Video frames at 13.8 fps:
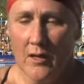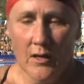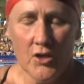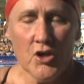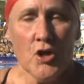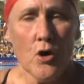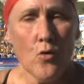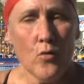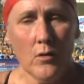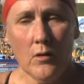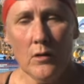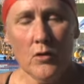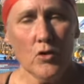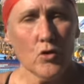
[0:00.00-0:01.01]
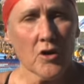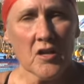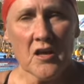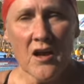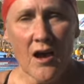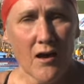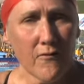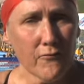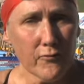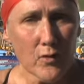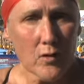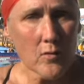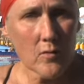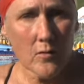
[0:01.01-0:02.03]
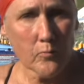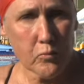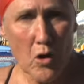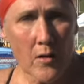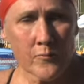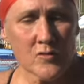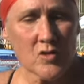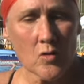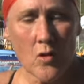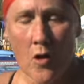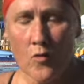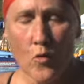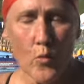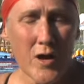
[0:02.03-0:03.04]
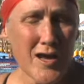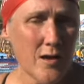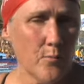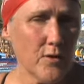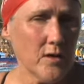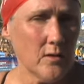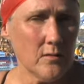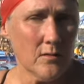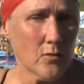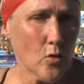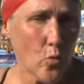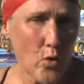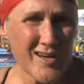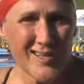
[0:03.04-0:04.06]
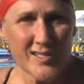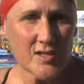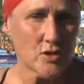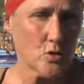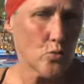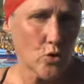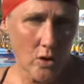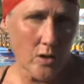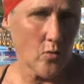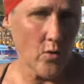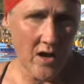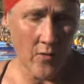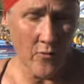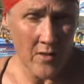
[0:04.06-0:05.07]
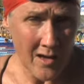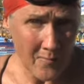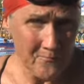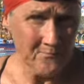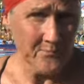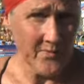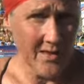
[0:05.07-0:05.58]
You know, you're going to have little problems along the way, but there are ways to work around them.